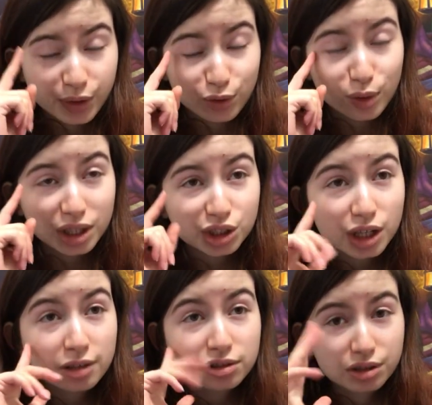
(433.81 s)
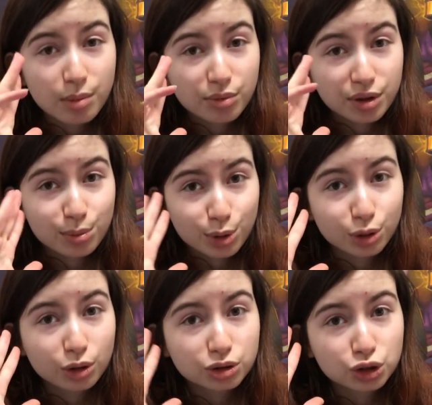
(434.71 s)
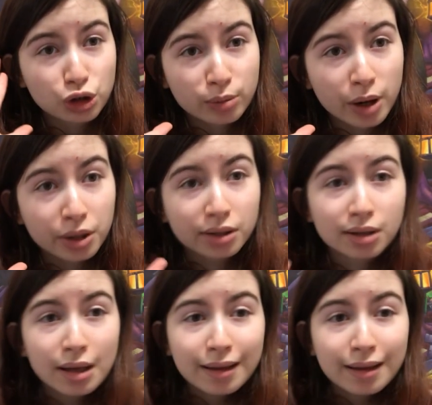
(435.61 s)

If you want to change something but you're not sure about it,